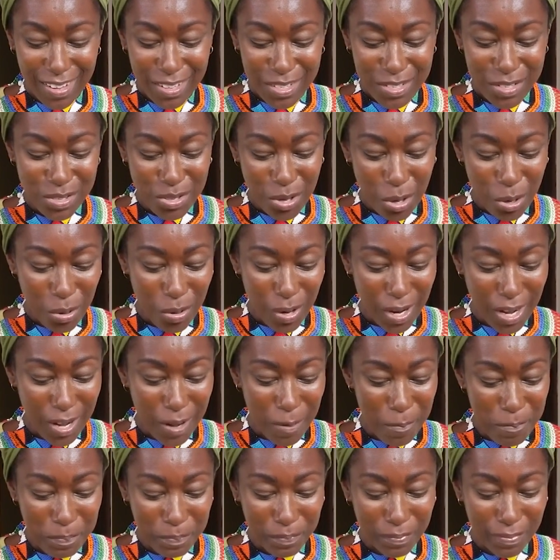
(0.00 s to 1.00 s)
So
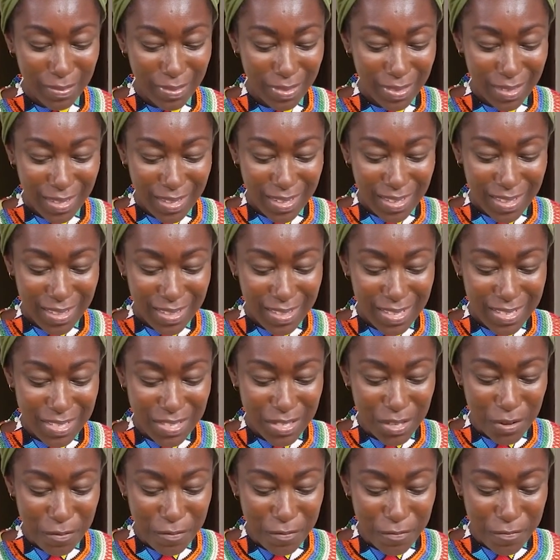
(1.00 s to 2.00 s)
this
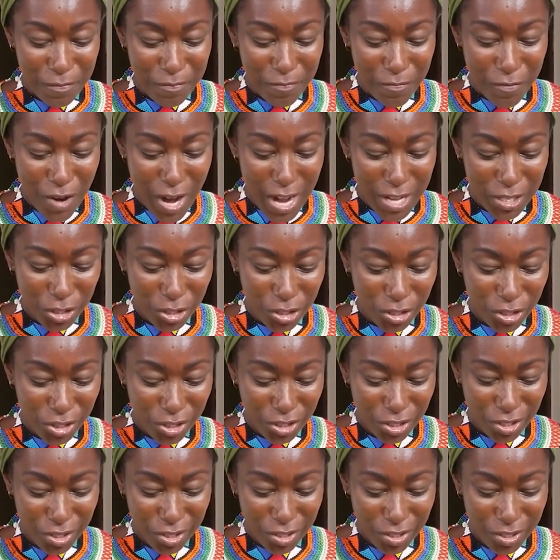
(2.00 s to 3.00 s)
is a
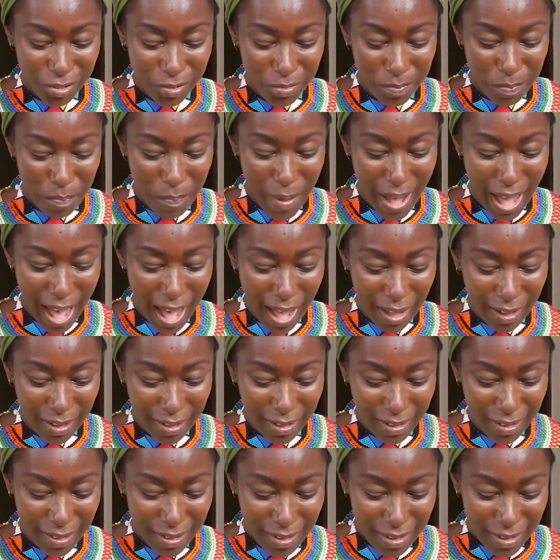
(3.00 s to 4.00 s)
fresh pack
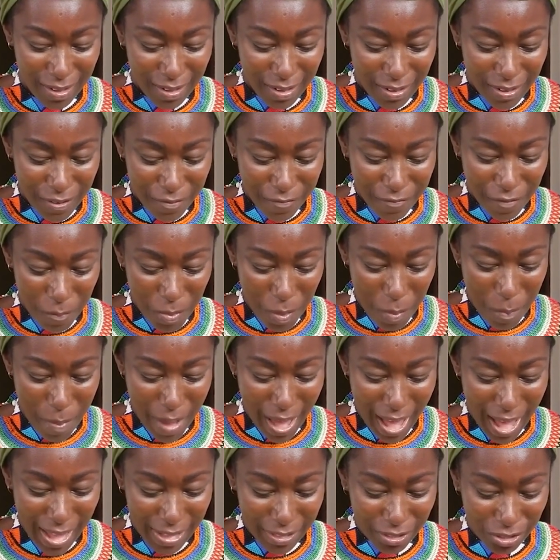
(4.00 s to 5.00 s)
from the
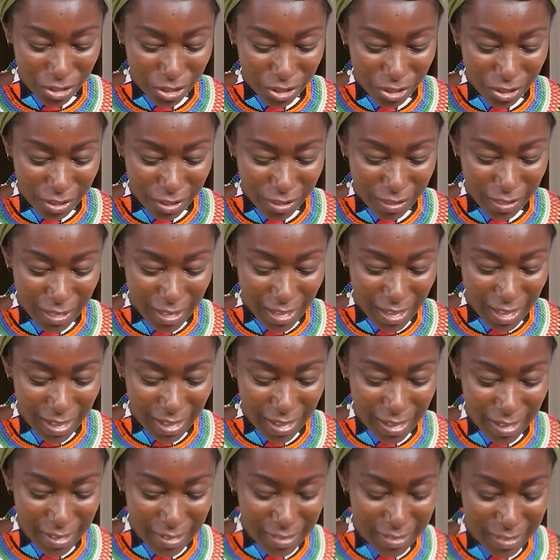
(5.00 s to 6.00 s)
batch,
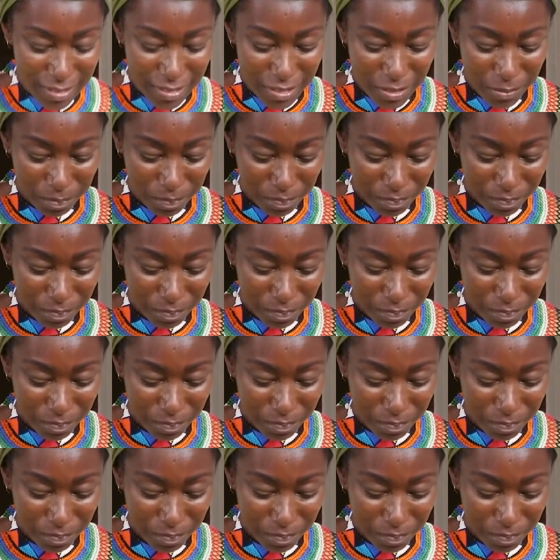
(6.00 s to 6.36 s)
and